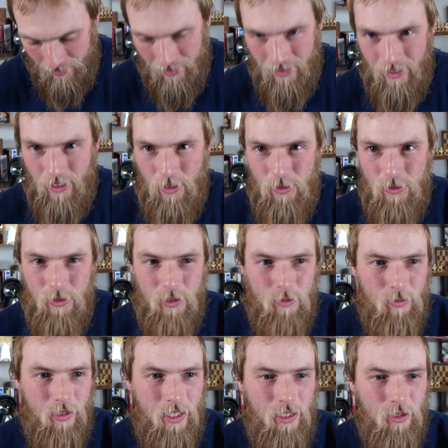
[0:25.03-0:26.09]
that goes to this
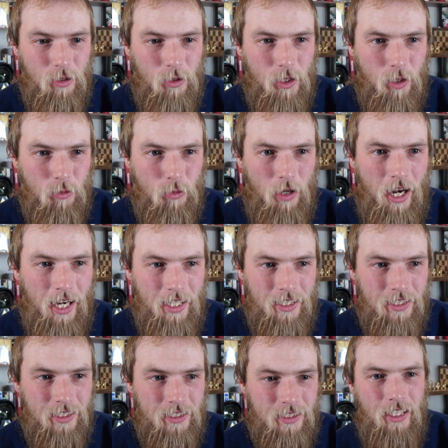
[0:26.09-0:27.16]
planet called
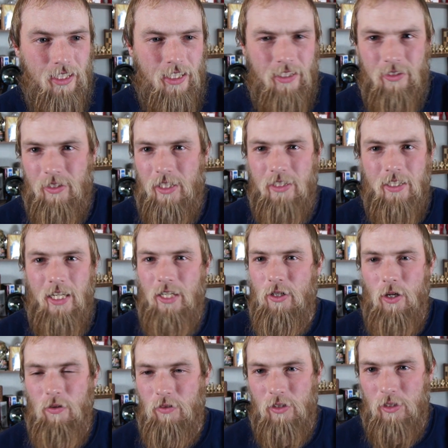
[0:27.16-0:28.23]
Arrakis, and they take
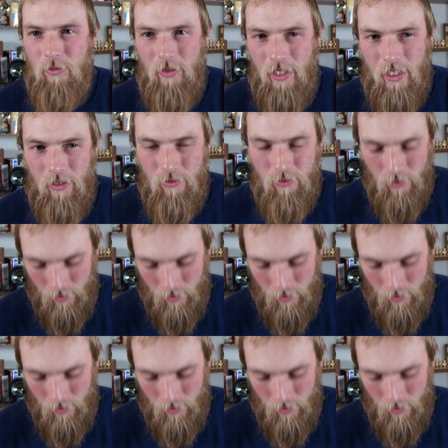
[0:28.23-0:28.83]
over this planet for